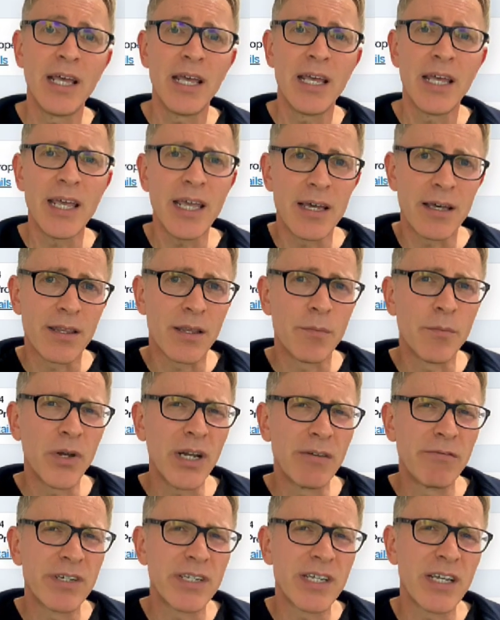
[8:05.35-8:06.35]
Here, the
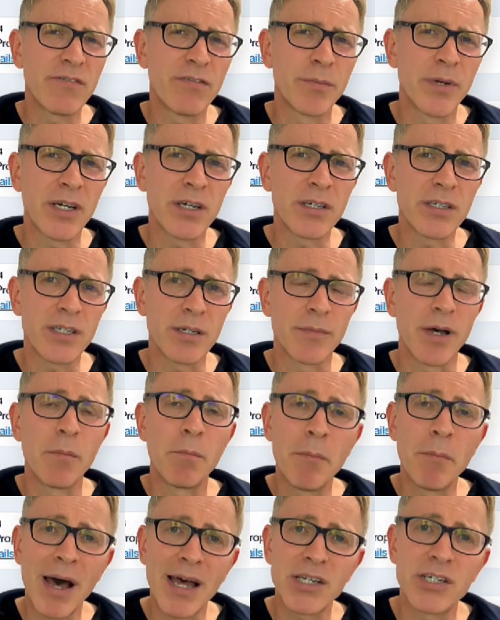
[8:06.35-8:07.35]
money received from a customer
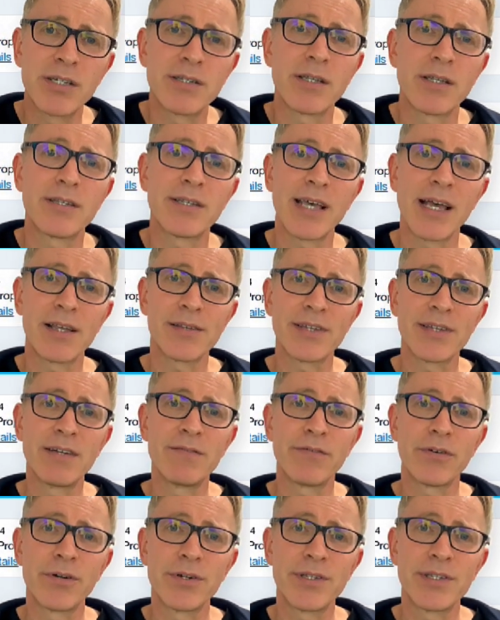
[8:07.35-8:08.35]
matches a sales
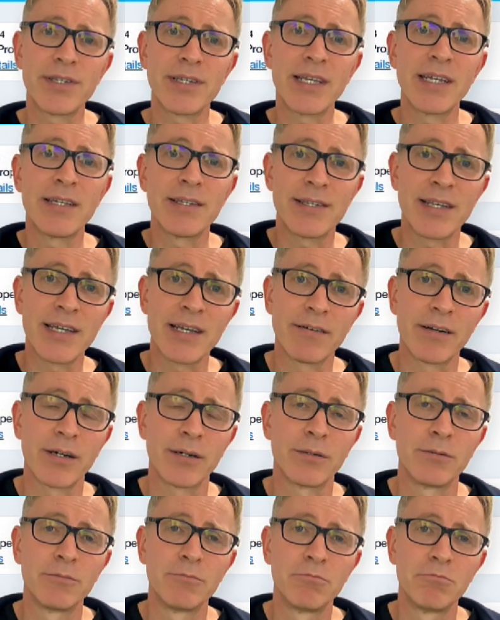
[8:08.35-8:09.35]
invoice in Xero.